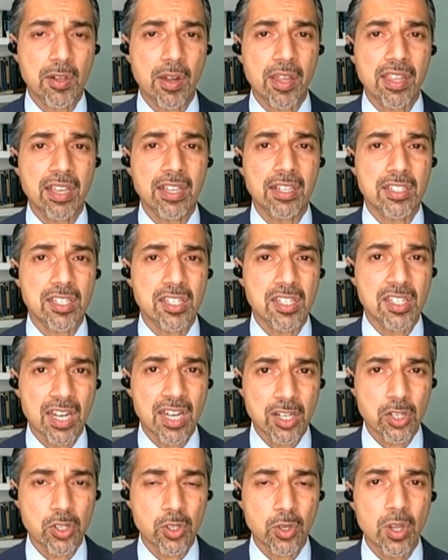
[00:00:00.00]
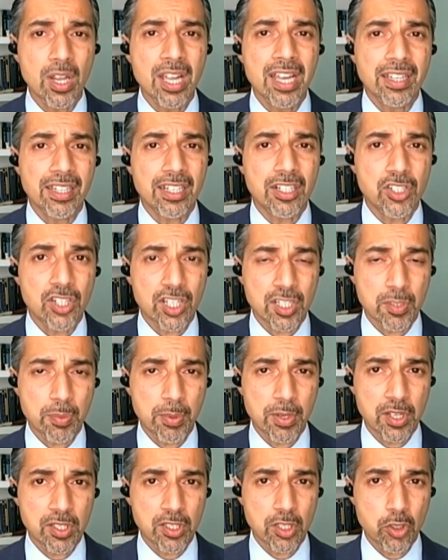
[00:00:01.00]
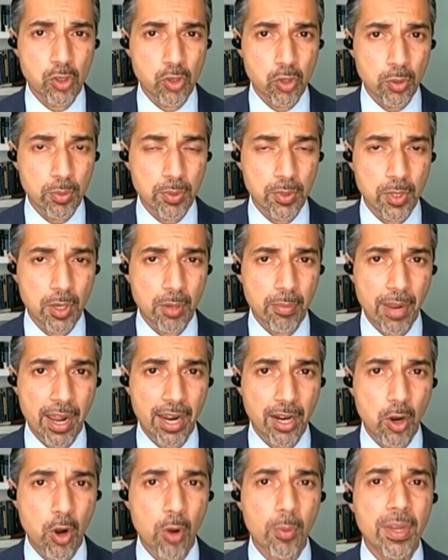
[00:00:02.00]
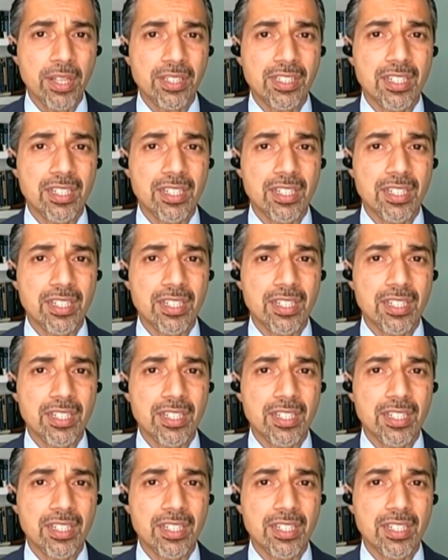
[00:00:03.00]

So I think it's essential that just because the troops are back home